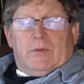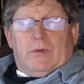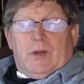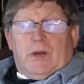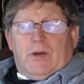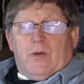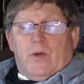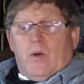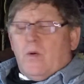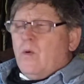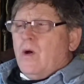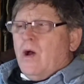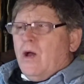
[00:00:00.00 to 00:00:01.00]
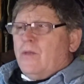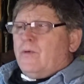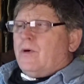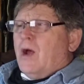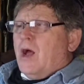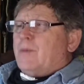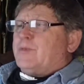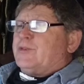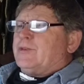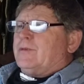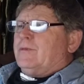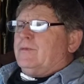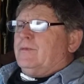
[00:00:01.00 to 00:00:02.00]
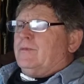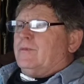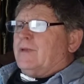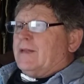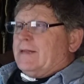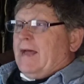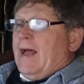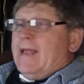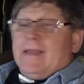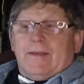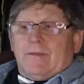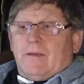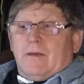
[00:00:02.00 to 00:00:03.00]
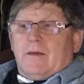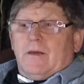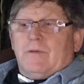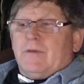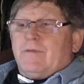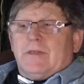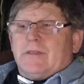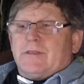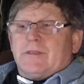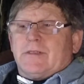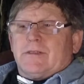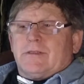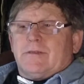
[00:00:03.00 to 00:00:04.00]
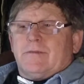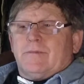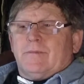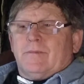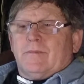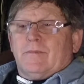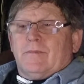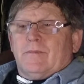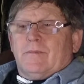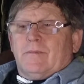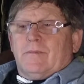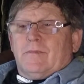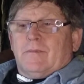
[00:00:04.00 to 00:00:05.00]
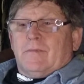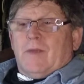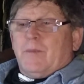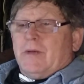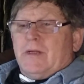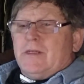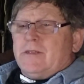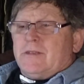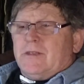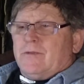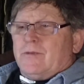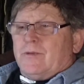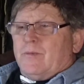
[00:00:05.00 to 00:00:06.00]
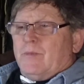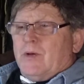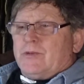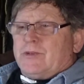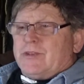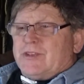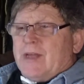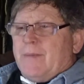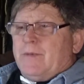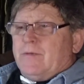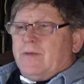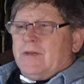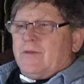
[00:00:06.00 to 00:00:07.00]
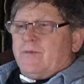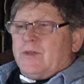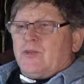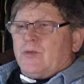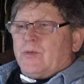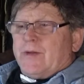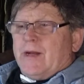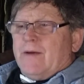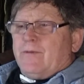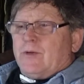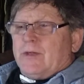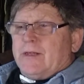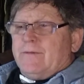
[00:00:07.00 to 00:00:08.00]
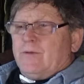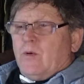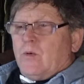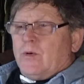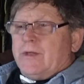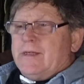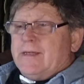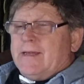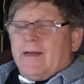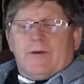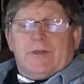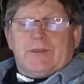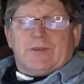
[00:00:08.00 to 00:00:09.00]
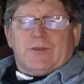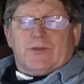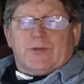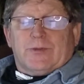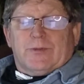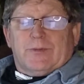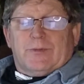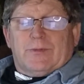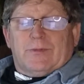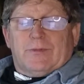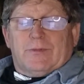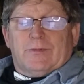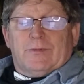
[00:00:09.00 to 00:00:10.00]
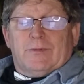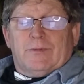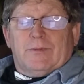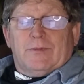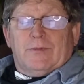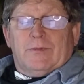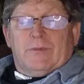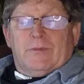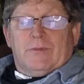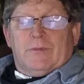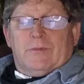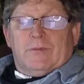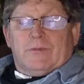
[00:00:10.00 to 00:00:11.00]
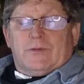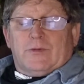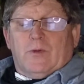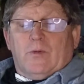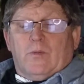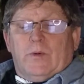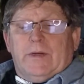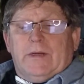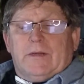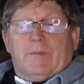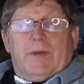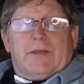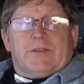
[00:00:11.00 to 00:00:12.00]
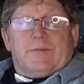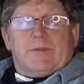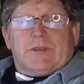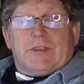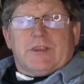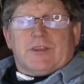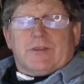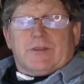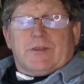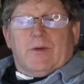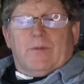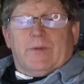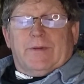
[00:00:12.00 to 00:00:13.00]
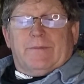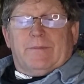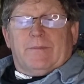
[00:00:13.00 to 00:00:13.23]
And no other option that I can think of even exists. I mean, he's either the most deceptive individual that ever lived, or he carries the truth. So we need to make some decisions, don't we?